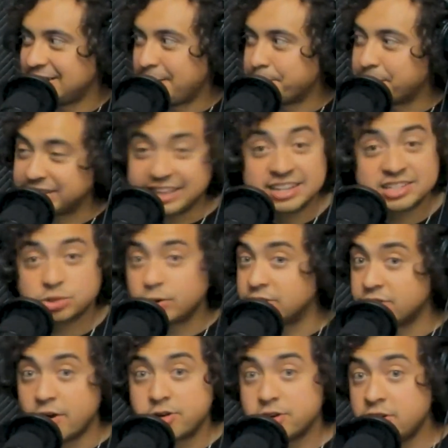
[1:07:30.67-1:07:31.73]
But they
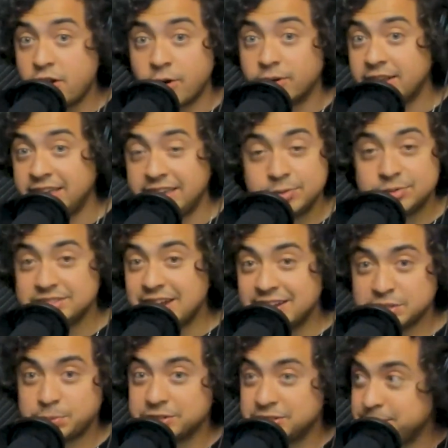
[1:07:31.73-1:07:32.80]
swear, no, no, no, he was
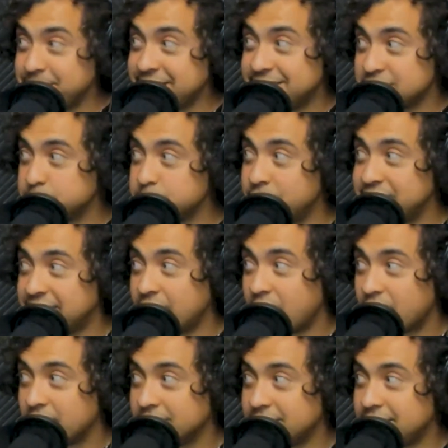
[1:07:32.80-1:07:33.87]
not supposed to be in this movie at
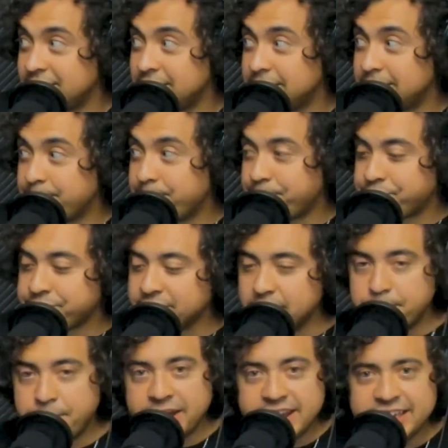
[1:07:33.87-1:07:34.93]
all. Yeah.
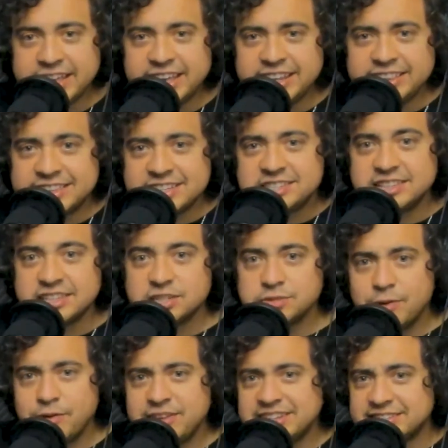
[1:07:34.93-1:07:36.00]
But it, it, this
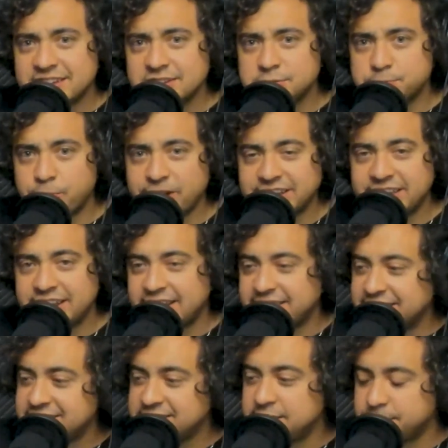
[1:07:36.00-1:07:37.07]
this movie does bring in,
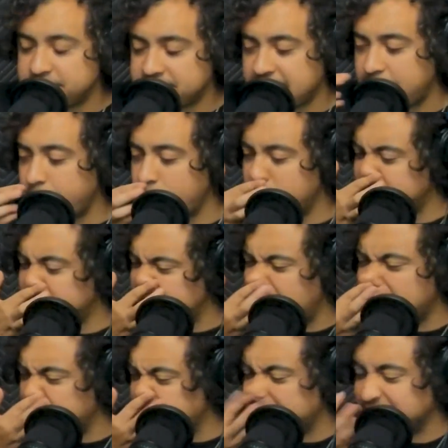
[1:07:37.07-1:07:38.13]
and this is the time I wanted to
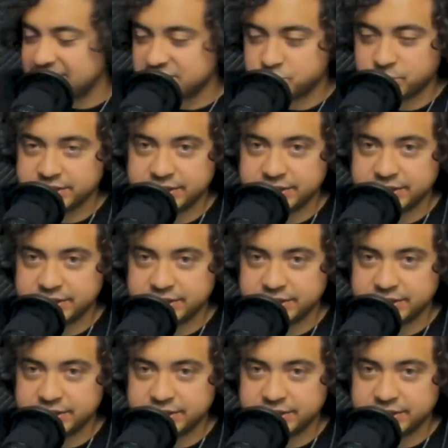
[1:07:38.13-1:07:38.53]
talk about this really